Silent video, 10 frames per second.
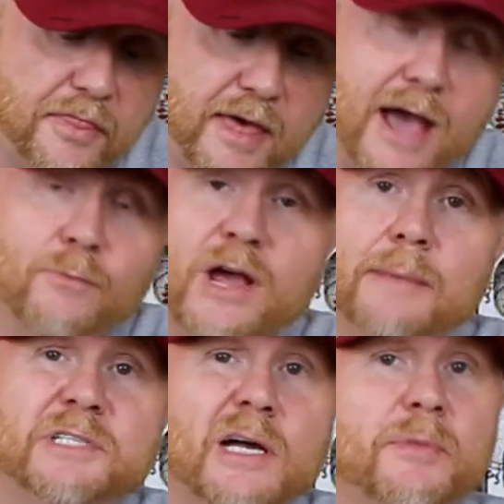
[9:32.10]
that
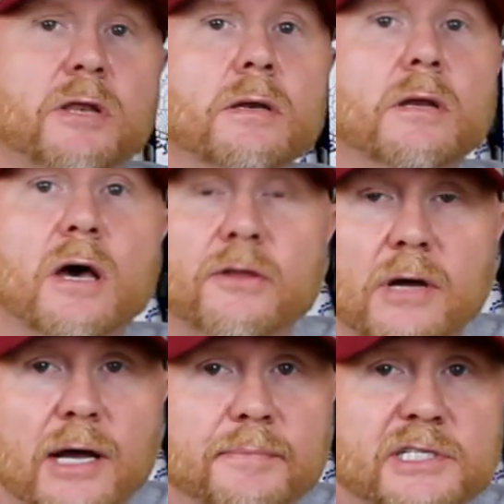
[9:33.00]
wraps up
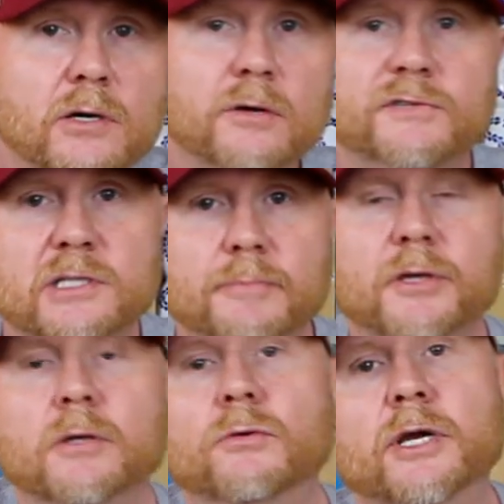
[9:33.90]
another episode of
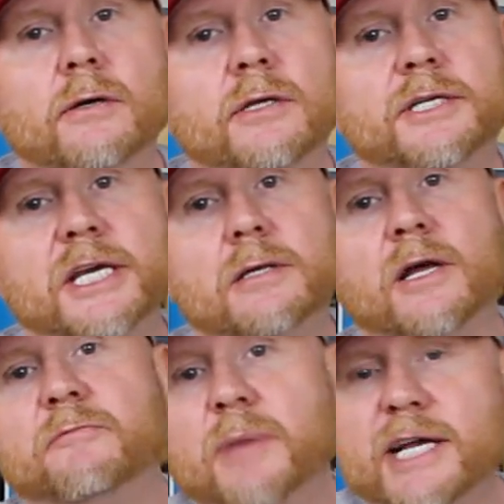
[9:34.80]
Something New here in the
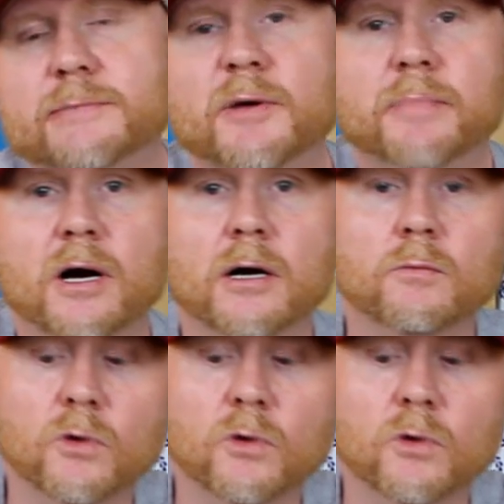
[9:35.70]
Teeqlife Basement Bar,